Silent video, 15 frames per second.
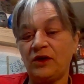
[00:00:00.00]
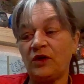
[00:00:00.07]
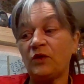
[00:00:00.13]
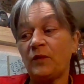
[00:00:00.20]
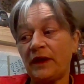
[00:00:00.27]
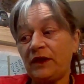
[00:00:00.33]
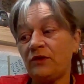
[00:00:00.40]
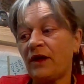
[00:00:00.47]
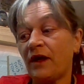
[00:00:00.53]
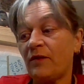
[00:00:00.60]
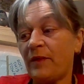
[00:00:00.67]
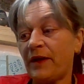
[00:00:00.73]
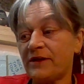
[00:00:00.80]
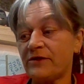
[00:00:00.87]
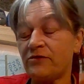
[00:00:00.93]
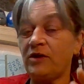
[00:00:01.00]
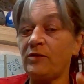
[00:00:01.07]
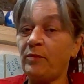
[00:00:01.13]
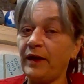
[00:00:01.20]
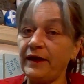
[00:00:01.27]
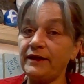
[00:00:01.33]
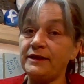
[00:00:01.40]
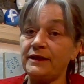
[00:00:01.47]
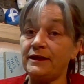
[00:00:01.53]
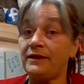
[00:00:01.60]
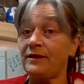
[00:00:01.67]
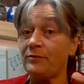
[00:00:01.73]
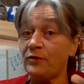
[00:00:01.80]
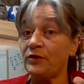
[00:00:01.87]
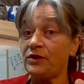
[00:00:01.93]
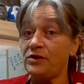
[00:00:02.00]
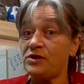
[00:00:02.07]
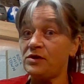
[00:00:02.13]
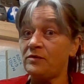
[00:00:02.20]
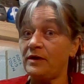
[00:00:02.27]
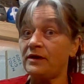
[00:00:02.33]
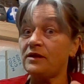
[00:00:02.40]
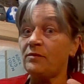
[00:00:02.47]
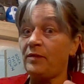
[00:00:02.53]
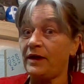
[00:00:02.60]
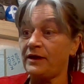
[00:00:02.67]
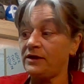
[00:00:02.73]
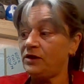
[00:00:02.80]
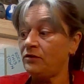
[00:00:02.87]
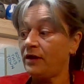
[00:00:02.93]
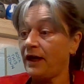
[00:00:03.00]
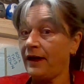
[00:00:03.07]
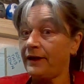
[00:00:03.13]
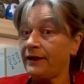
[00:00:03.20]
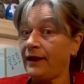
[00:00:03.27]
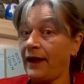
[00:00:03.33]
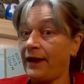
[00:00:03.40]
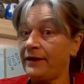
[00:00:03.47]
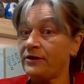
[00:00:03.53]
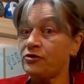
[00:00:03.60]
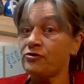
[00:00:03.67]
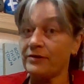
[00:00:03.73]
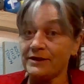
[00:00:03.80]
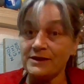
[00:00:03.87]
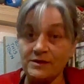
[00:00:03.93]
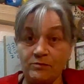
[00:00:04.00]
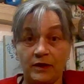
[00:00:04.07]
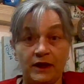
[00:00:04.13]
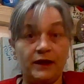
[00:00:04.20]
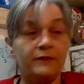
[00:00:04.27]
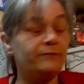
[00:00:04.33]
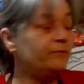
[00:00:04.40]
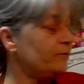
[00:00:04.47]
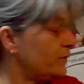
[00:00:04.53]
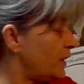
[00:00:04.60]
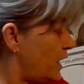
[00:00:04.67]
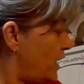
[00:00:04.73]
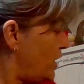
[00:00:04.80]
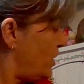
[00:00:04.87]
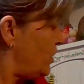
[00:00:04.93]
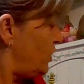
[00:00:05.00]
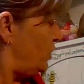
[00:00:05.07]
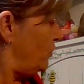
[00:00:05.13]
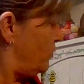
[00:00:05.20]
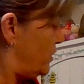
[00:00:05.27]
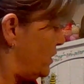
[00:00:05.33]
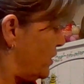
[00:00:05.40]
When you get better at your painting and the more you do it, the better you can get, trust me. You can